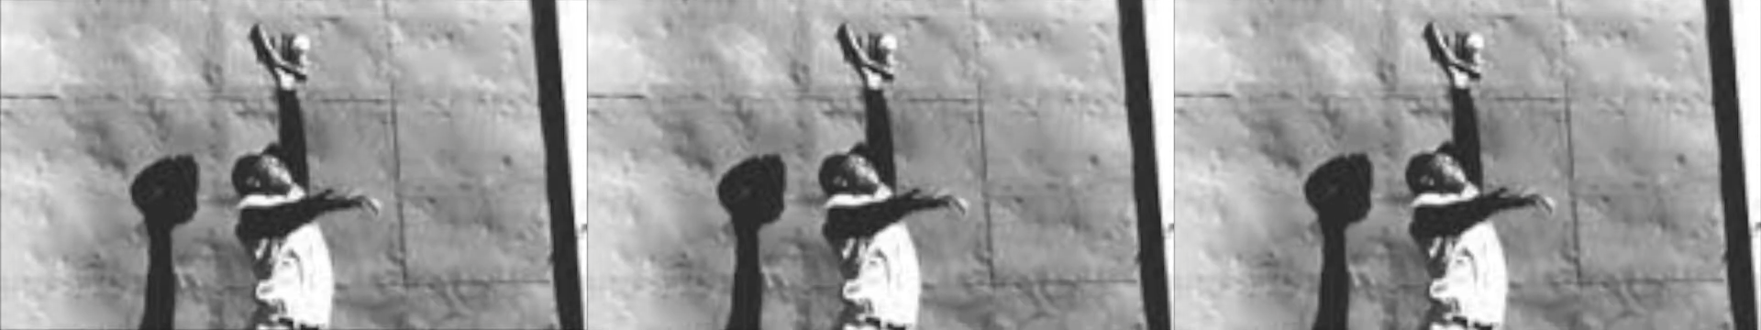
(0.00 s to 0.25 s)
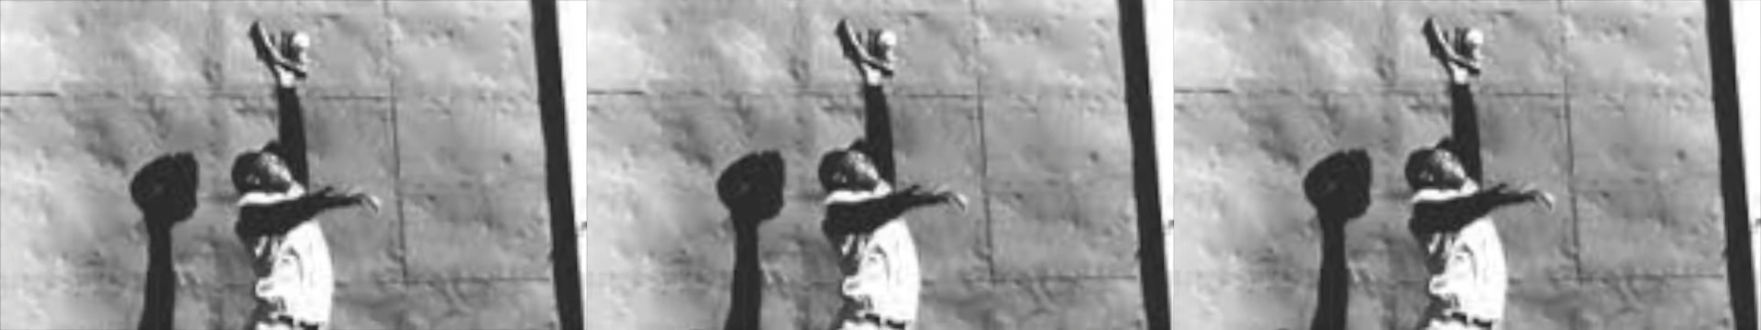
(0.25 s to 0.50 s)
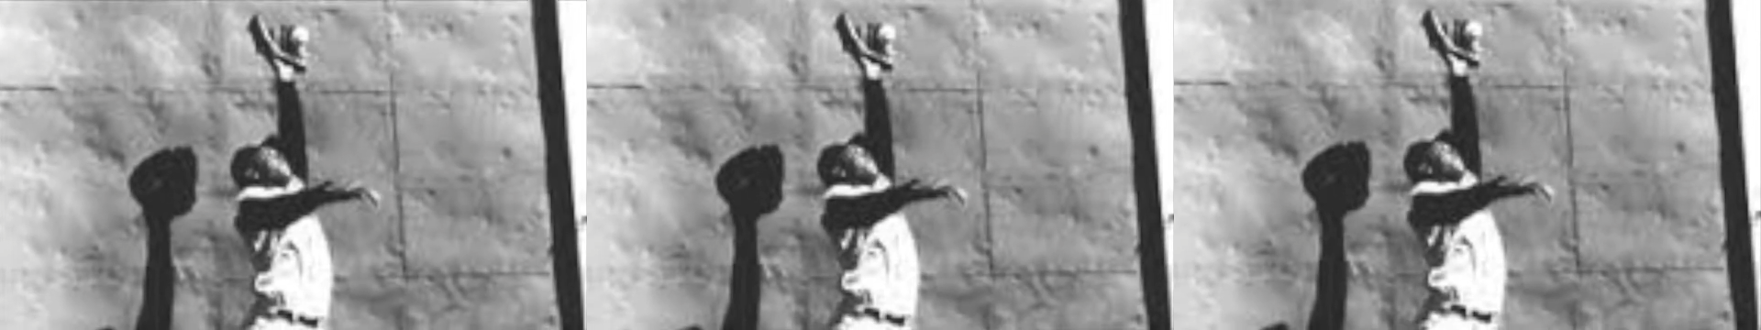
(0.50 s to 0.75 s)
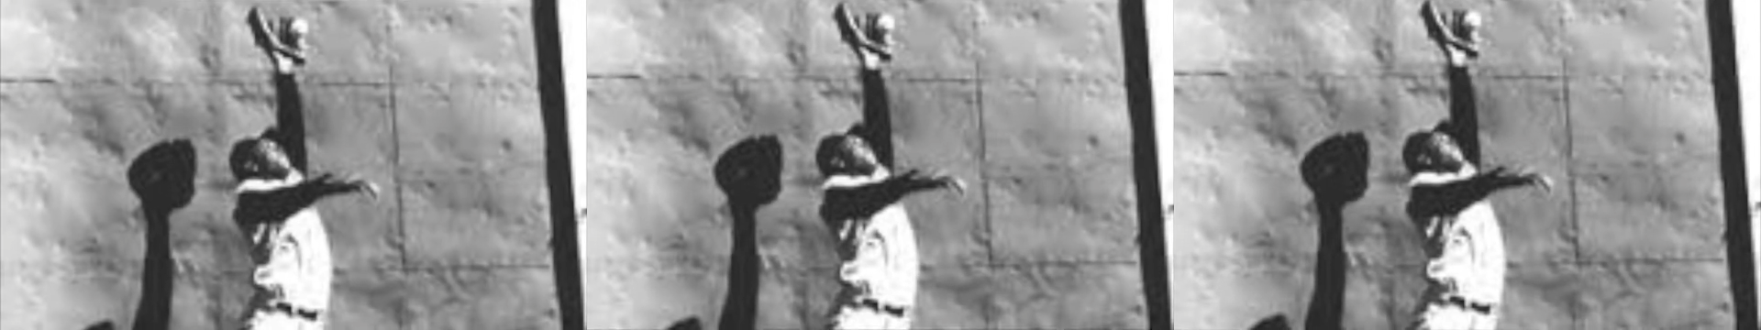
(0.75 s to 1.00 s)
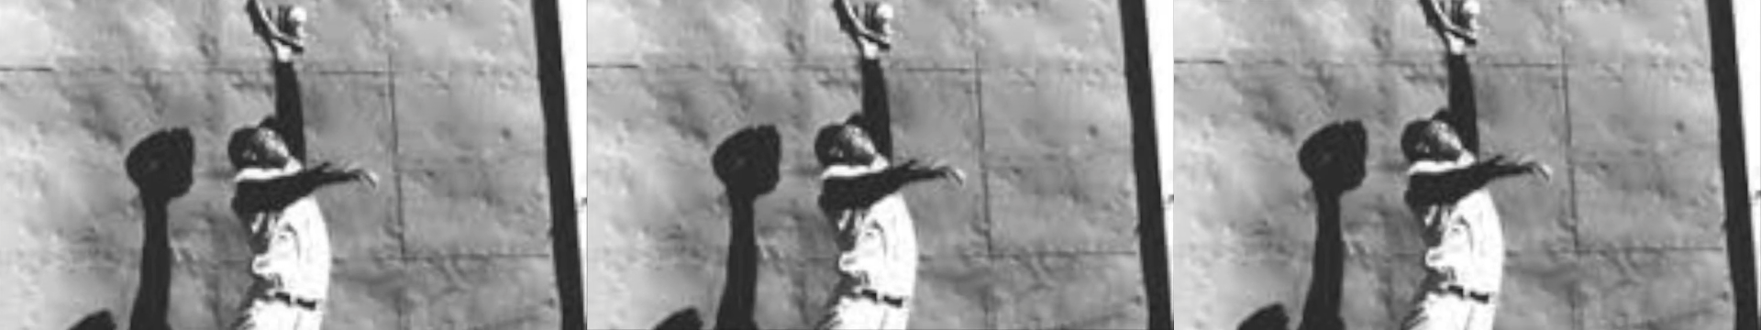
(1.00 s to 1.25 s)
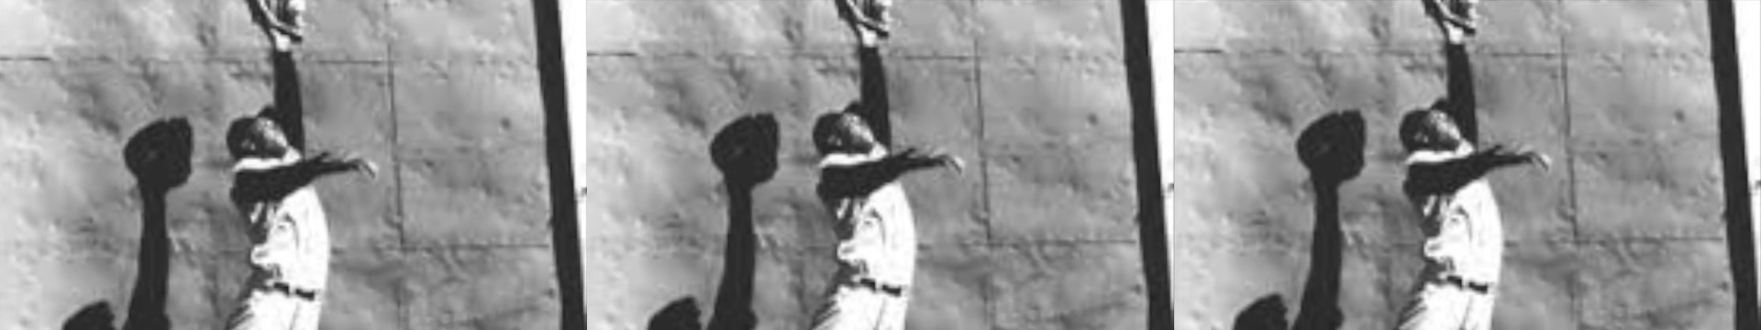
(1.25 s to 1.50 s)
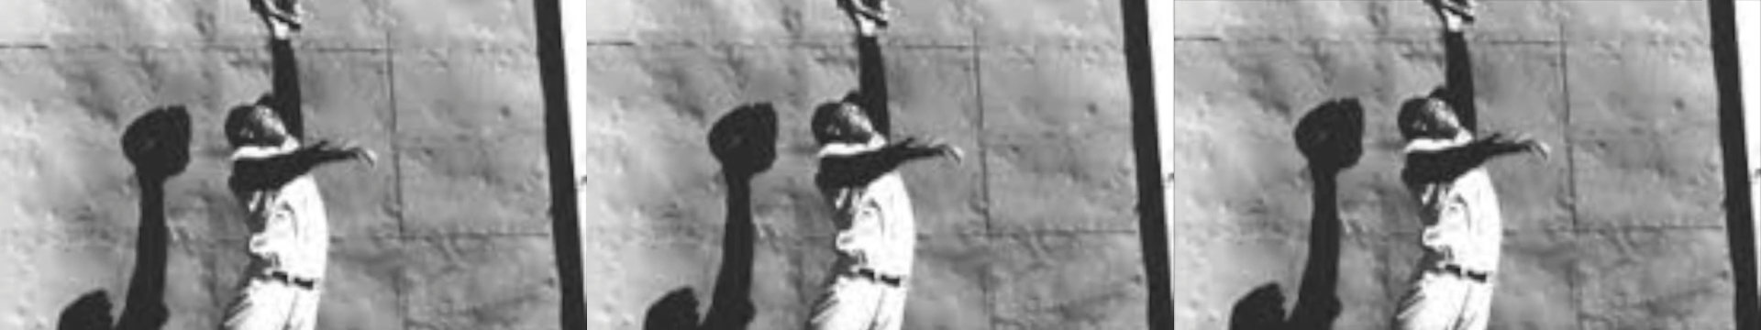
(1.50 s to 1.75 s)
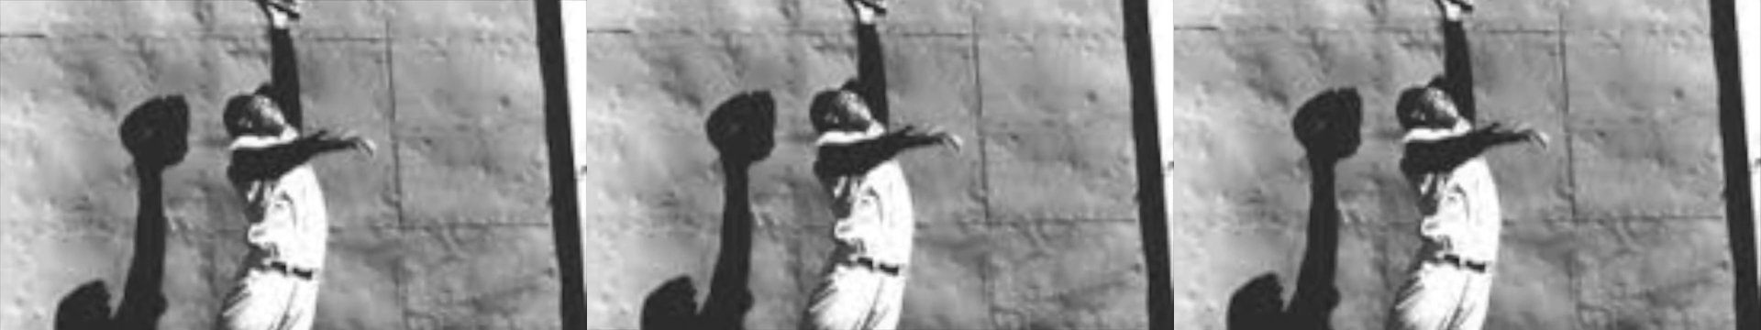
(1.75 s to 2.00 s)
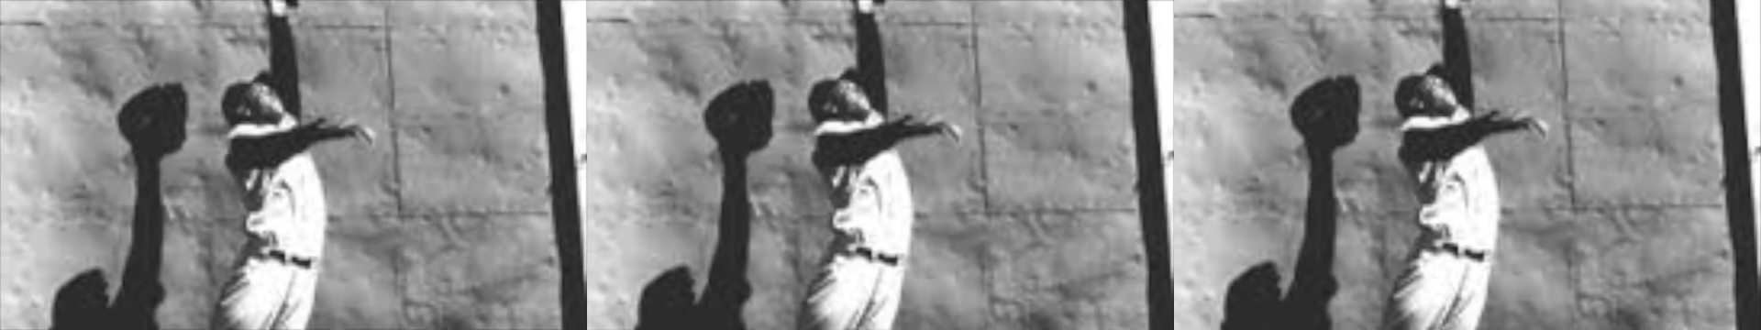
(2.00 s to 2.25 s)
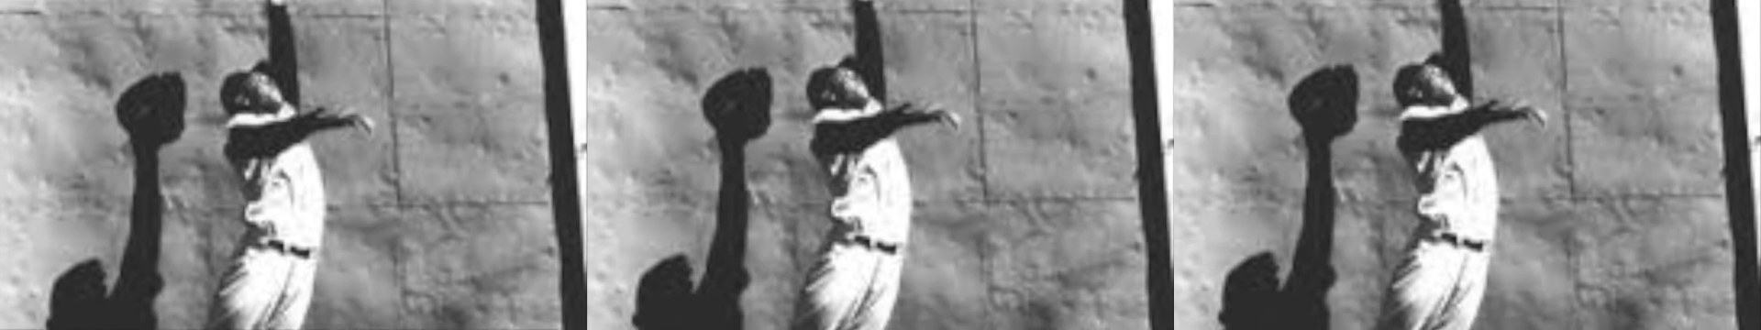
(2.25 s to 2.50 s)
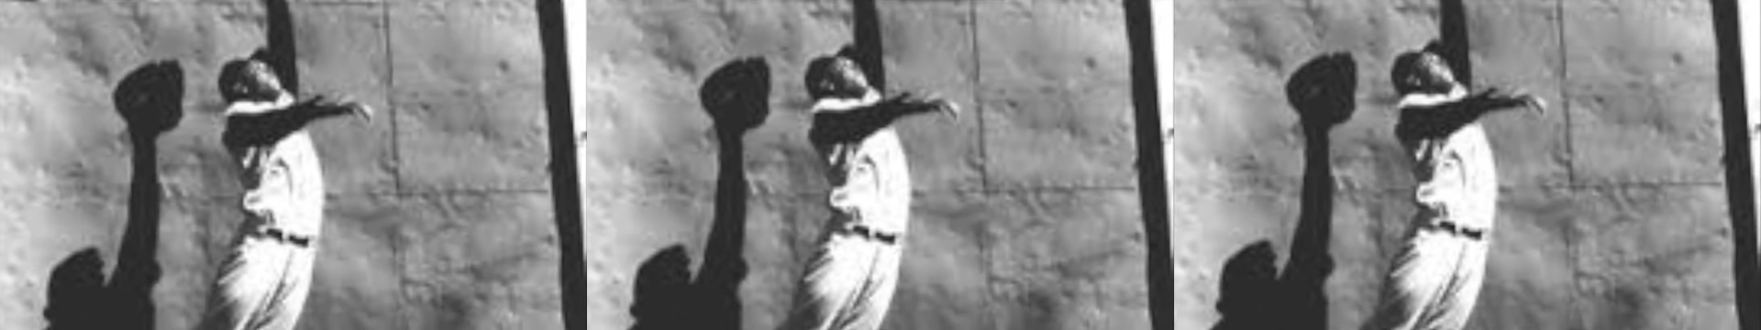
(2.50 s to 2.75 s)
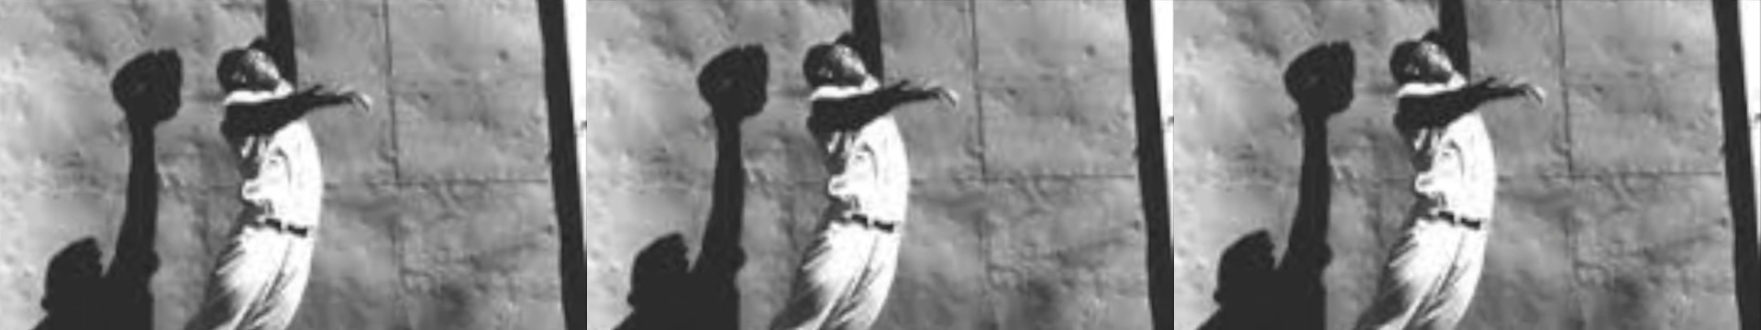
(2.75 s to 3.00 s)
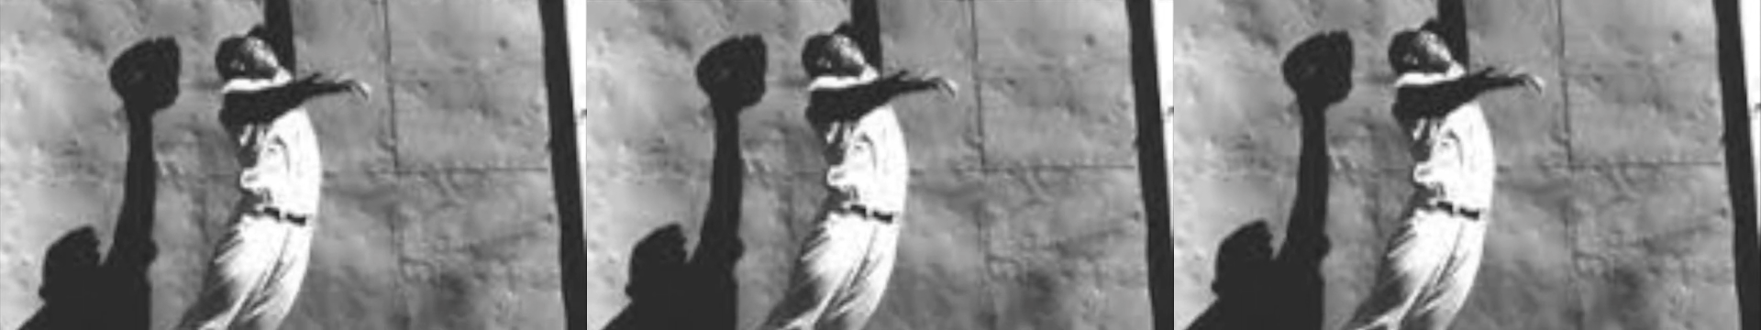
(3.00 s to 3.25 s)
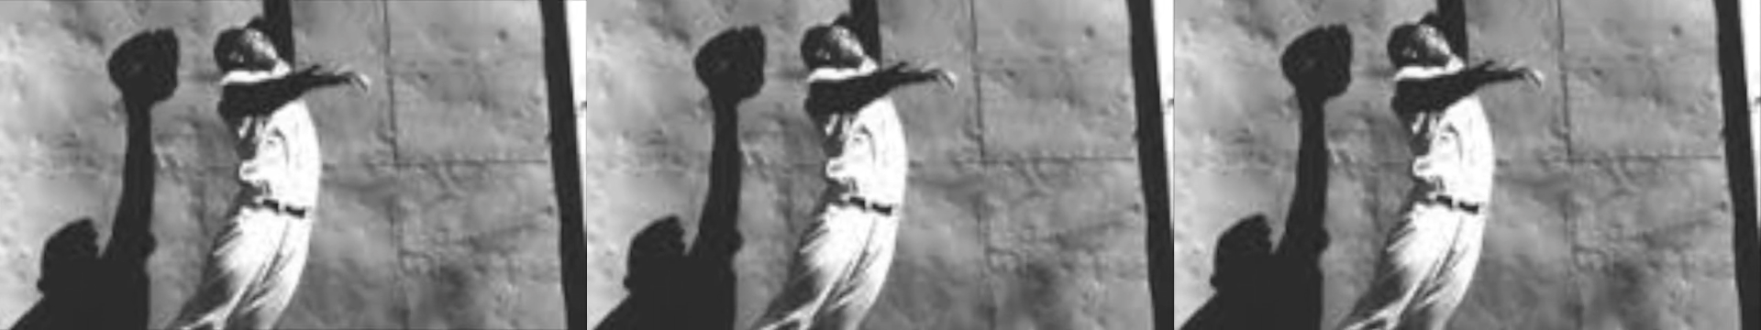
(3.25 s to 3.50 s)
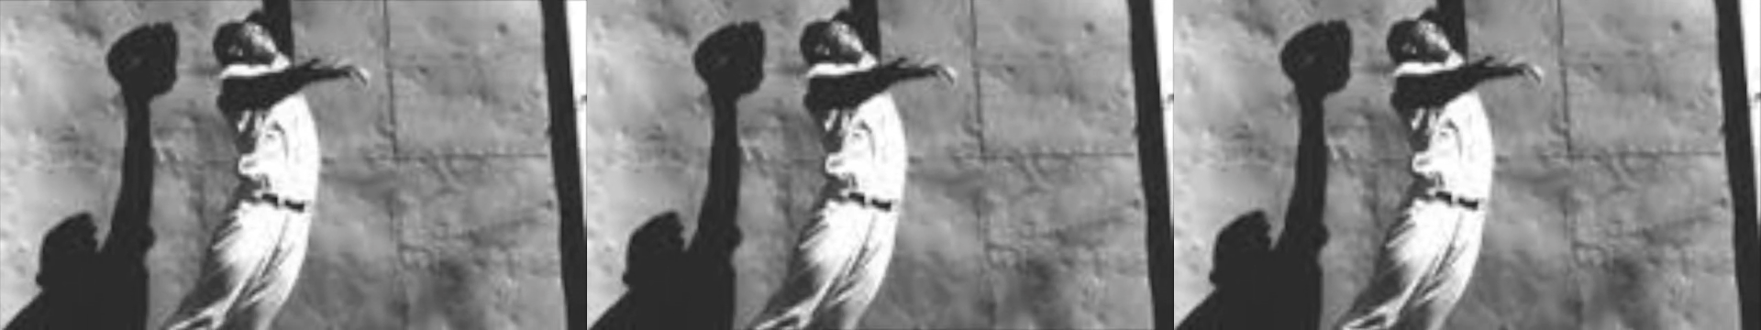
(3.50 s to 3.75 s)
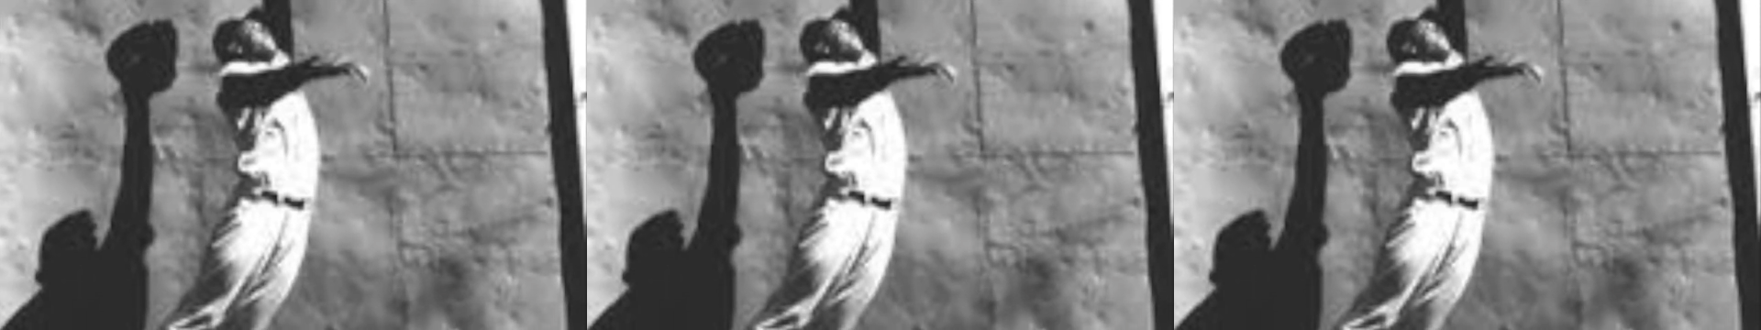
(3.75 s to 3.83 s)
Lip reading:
(no speaker visible)